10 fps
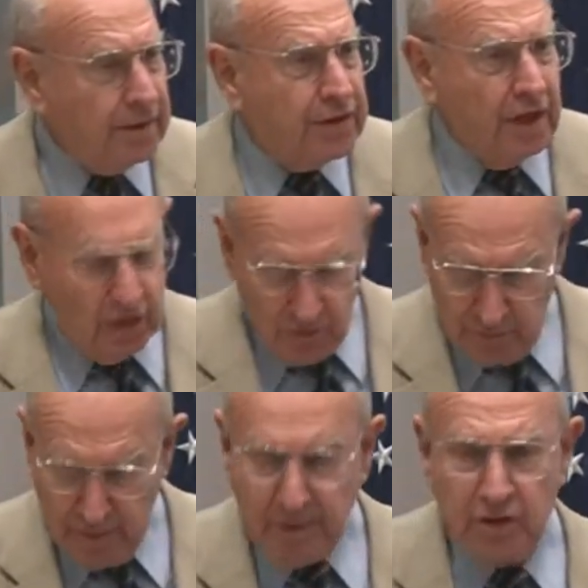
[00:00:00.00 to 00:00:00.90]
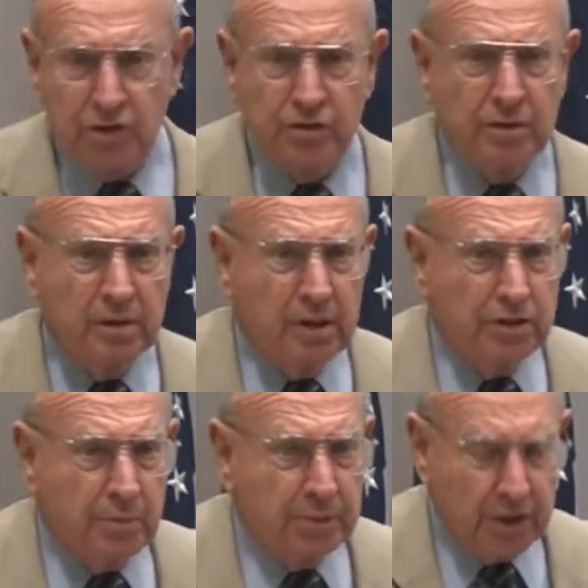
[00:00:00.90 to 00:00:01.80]
Thank you very much.
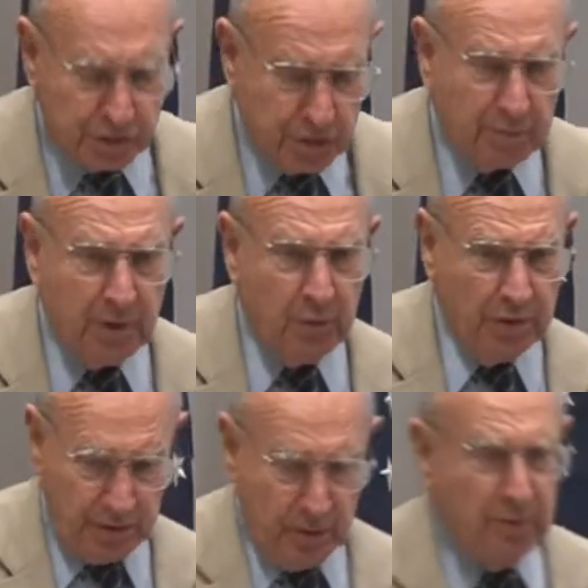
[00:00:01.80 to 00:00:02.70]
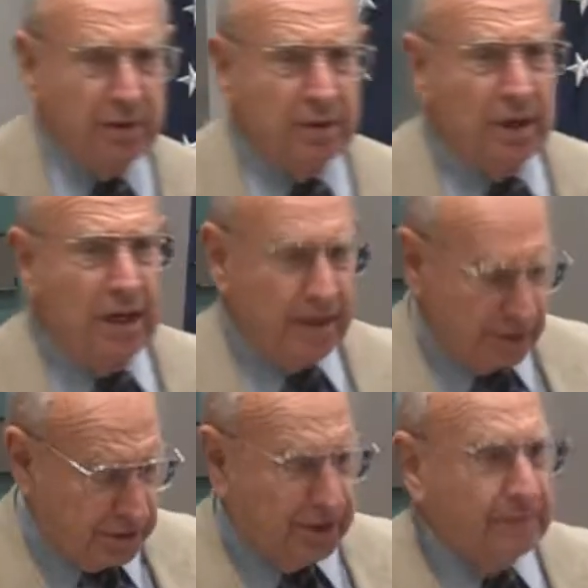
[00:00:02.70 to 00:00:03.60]
It's a pleasure to be with you, and
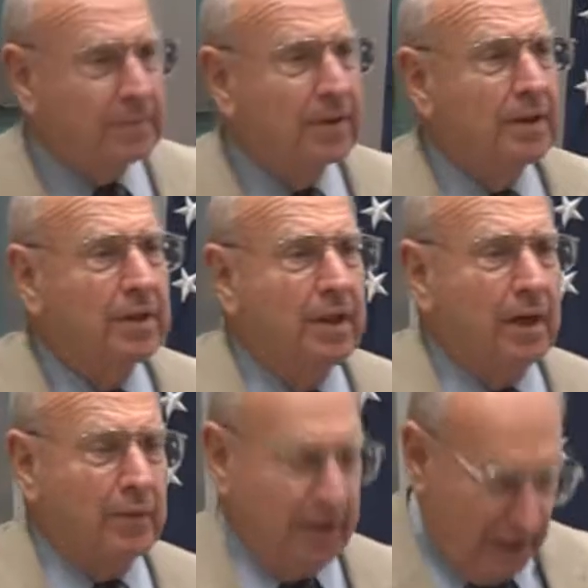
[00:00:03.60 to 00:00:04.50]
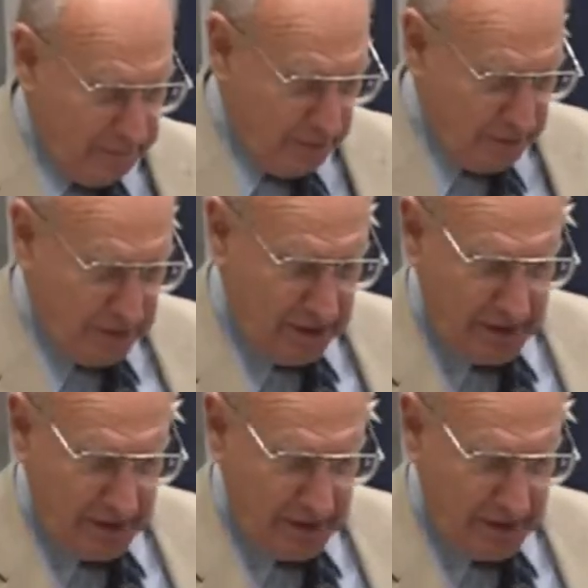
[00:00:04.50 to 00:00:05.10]
honestly, a great opportunity